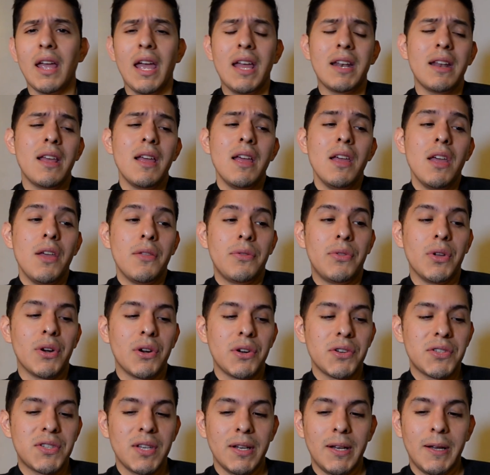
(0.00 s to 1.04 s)
And
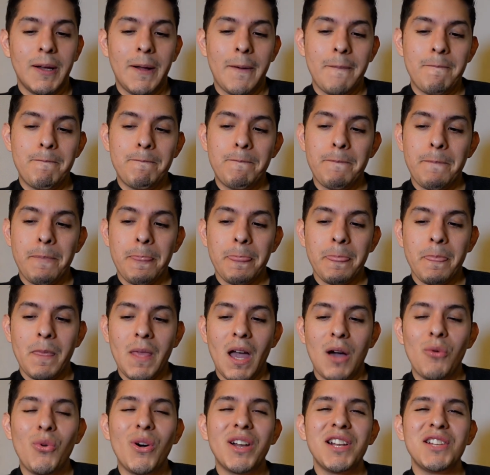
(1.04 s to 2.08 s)
there's I
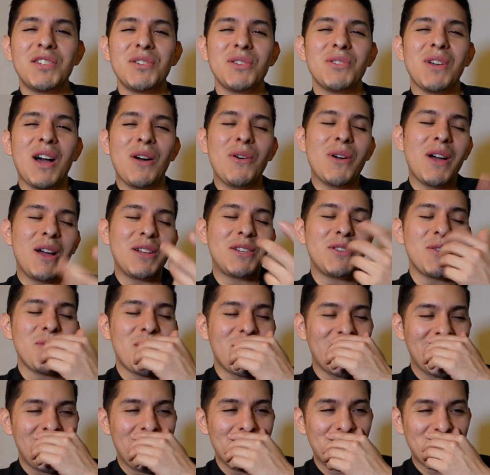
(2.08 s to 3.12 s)
do
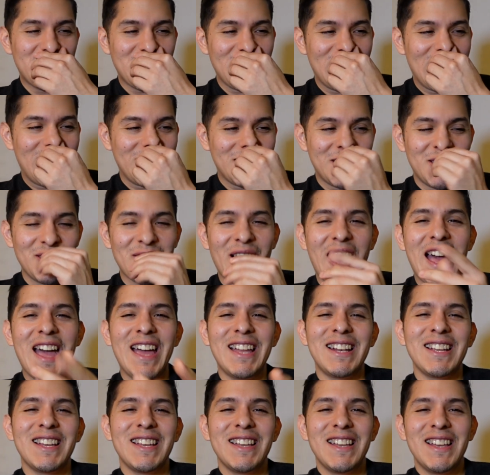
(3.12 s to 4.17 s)
want to give a shout out to
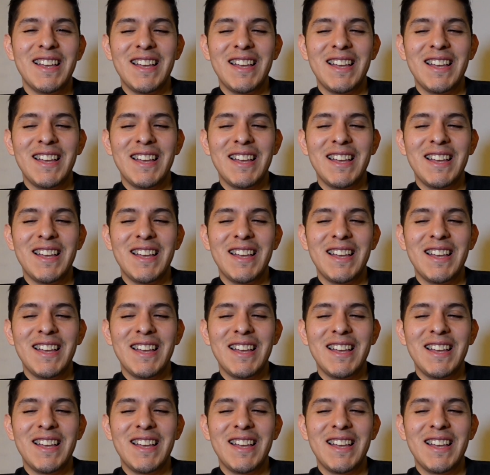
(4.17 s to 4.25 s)
Ed.